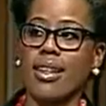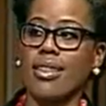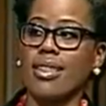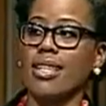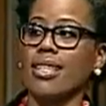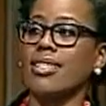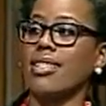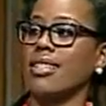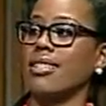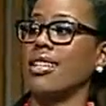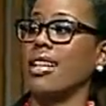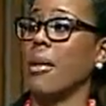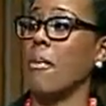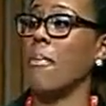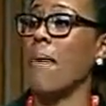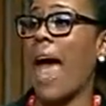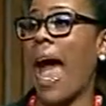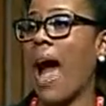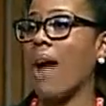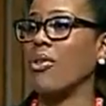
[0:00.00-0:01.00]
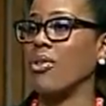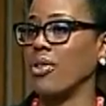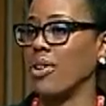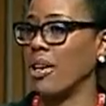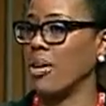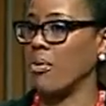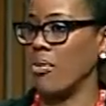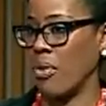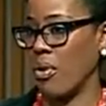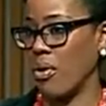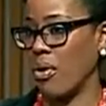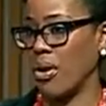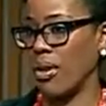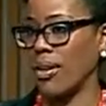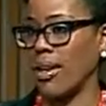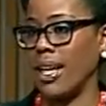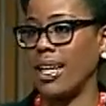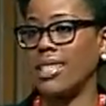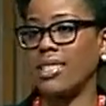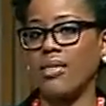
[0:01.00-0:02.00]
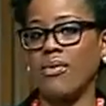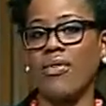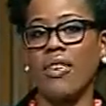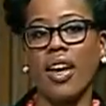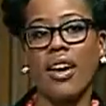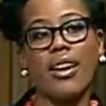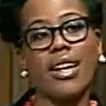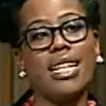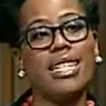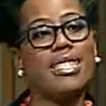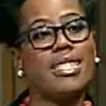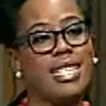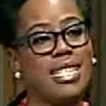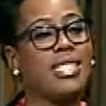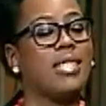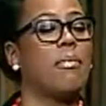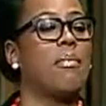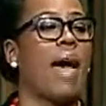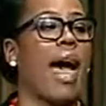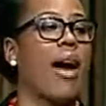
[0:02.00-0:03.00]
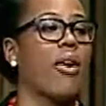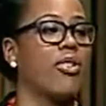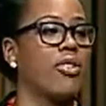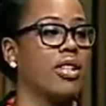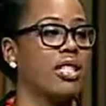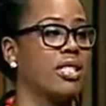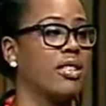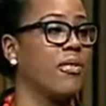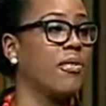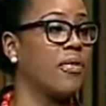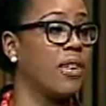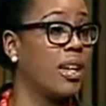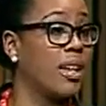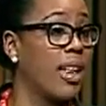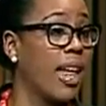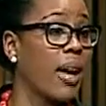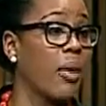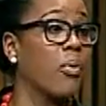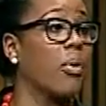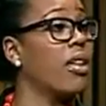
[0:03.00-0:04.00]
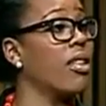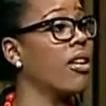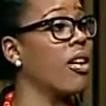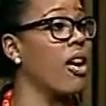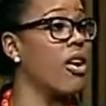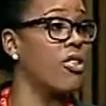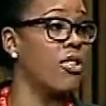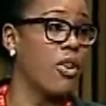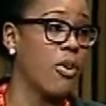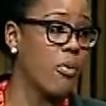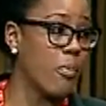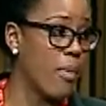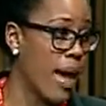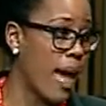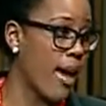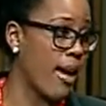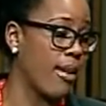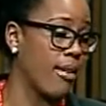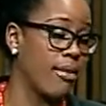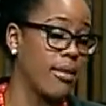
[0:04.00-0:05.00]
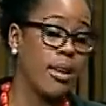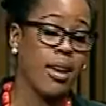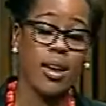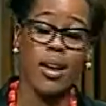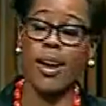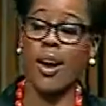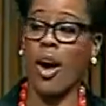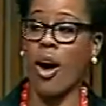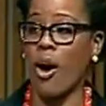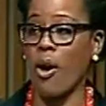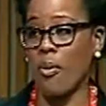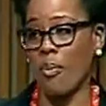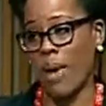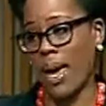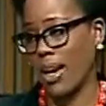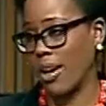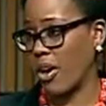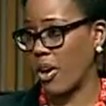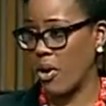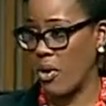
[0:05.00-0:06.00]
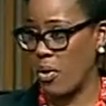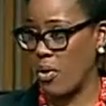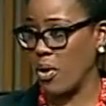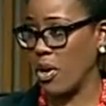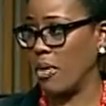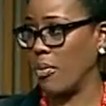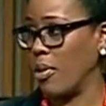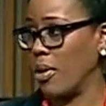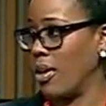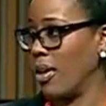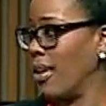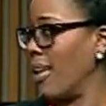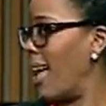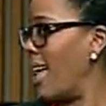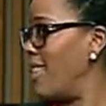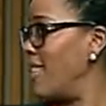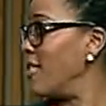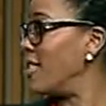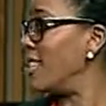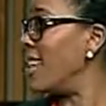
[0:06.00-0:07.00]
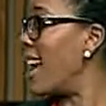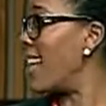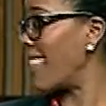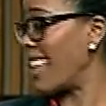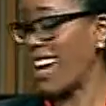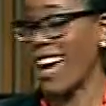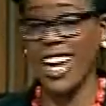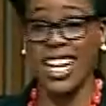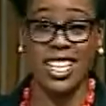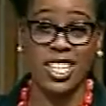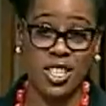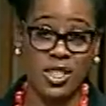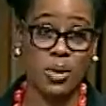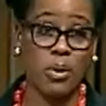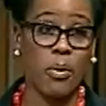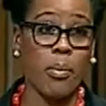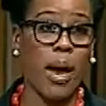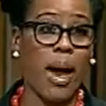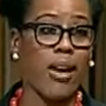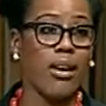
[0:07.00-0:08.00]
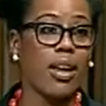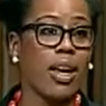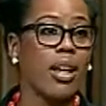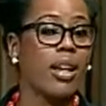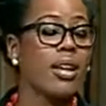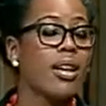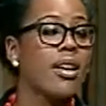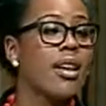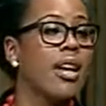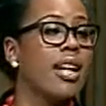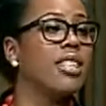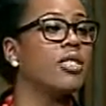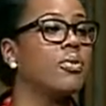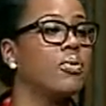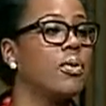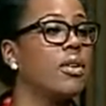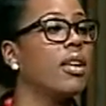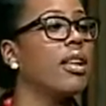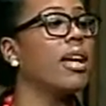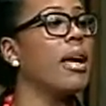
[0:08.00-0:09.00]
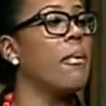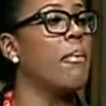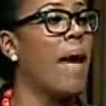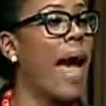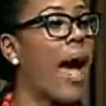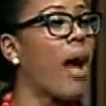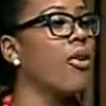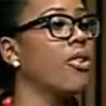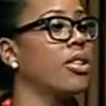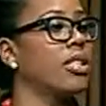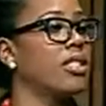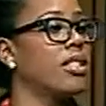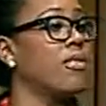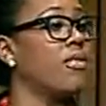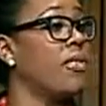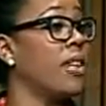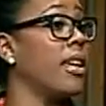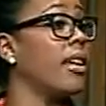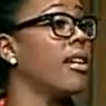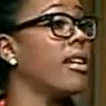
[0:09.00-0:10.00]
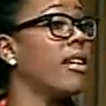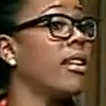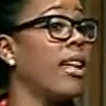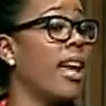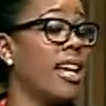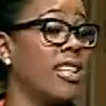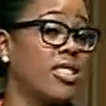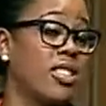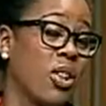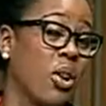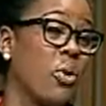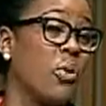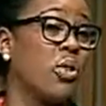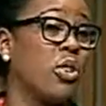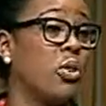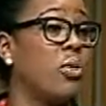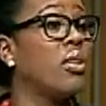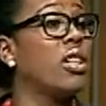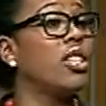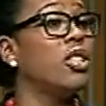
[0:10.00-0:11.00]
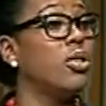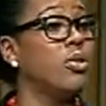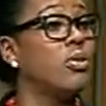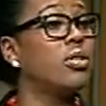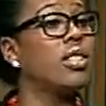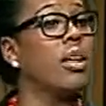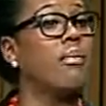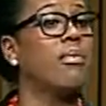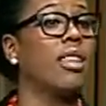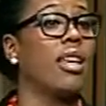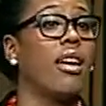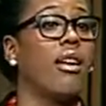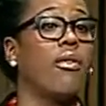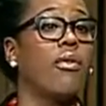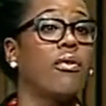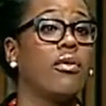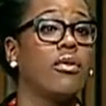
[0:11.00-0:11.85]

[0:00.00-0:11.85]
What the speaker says: this is an empowering role. It's very disempowering to feel like, well, there are no men, all men are horrible, and there's nothing I can do about it. It's really empowering to feel as though you can do something